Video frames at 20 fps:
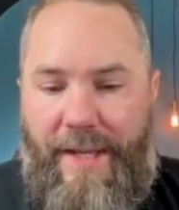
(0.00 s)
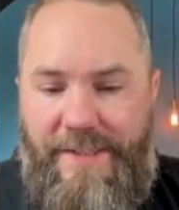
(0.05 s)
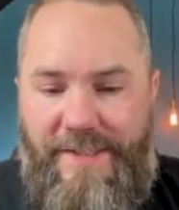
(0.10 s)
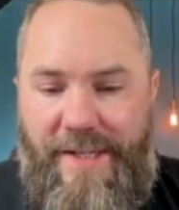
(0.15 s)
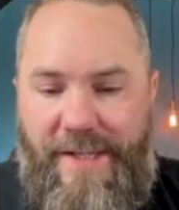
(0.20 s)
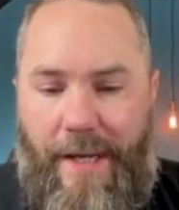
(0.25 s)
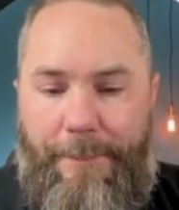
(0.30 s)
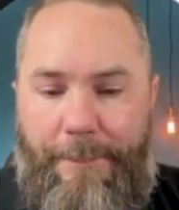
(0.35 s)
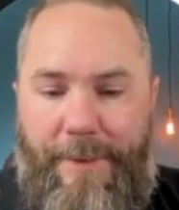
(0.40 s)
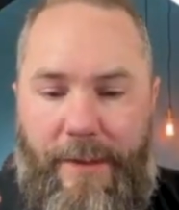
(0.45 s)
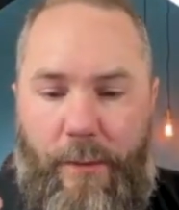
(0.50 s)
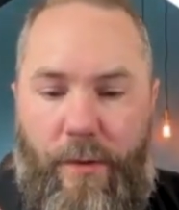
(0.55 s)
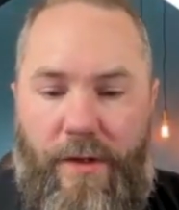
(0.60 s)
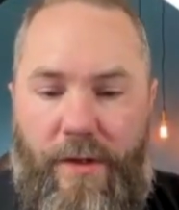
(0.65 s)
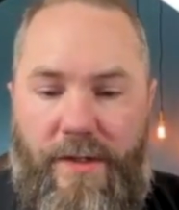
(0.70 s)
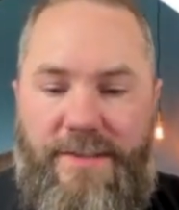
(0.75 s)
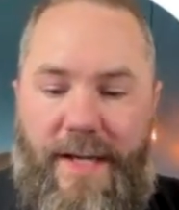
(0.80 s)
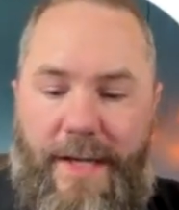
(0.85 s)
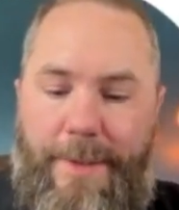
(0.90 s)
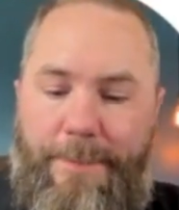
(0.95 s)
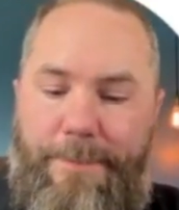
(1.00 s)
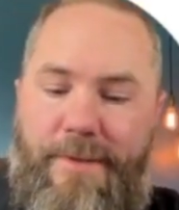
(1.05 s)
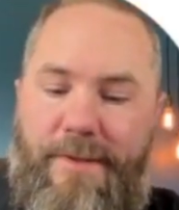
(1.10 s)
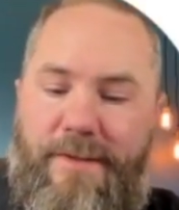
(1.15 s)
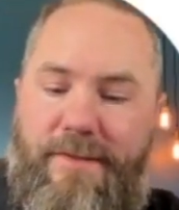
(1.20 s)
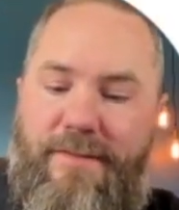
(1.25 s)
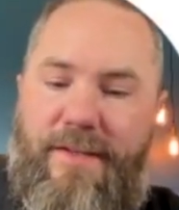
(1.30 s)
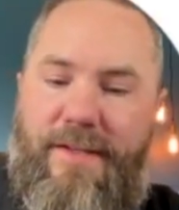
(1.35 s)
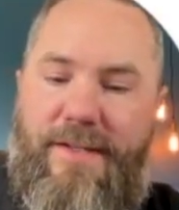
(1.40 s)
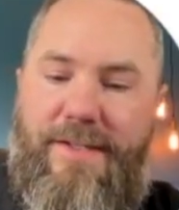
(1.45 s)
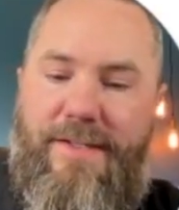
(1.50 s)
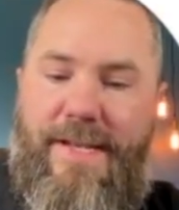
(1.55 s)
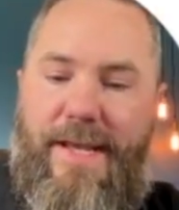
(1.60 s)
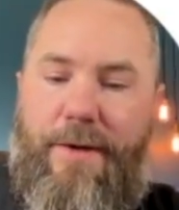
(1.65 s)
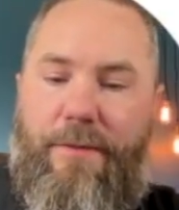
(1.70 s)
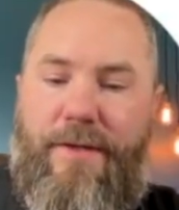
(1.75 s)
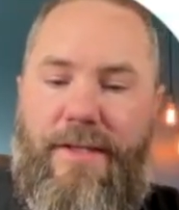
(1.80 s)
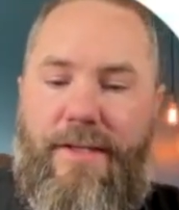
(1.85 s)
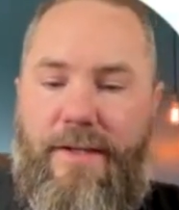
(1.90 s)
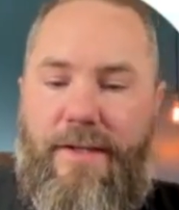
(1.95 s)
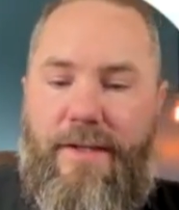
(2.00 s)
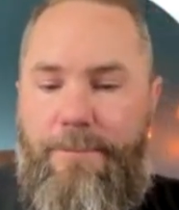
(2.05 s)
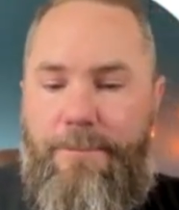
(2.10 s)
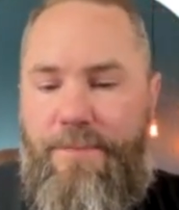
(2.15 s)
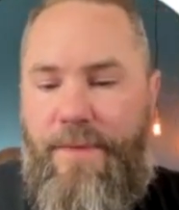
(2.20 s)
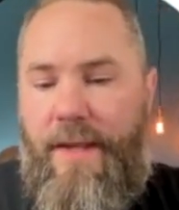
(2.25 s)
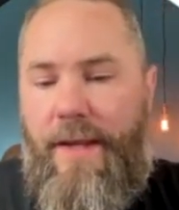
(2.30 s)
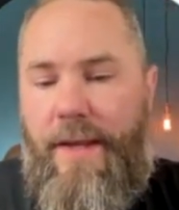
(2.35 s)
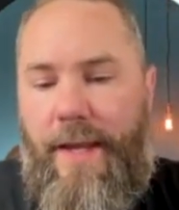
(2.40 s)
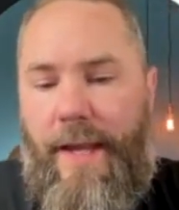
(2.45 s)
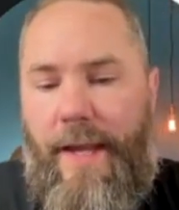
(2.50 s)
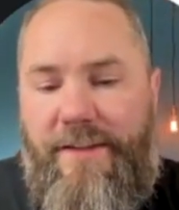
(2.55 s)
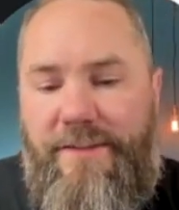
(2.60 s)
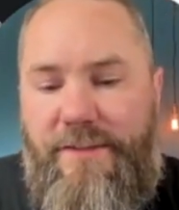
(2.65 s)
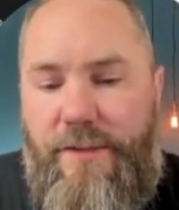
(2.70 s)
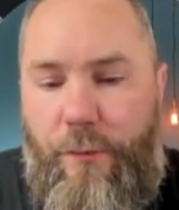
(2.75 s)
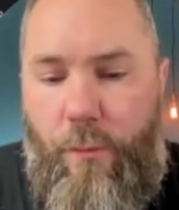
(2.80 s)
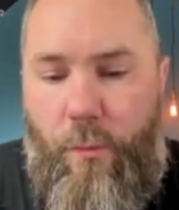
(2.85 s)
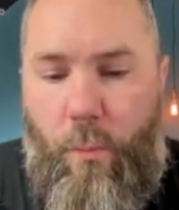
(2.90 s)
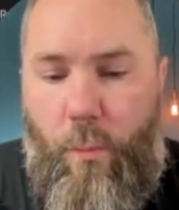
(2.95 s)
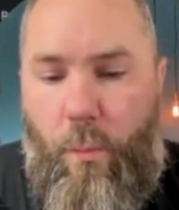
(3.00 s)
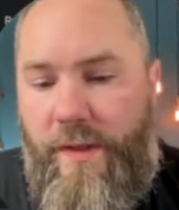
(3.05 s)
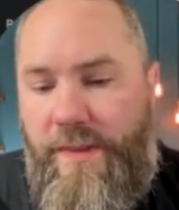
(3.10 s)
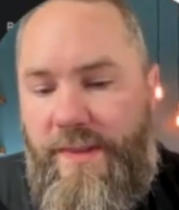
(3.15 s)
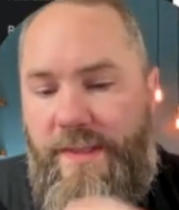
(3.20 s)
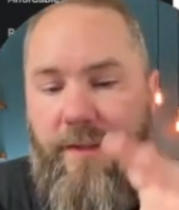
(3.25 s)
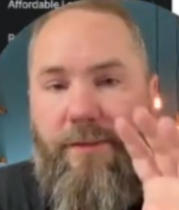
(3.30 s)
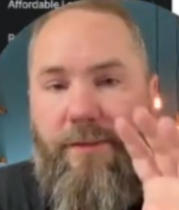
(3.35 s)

topic. We're going to type this down here. And so what this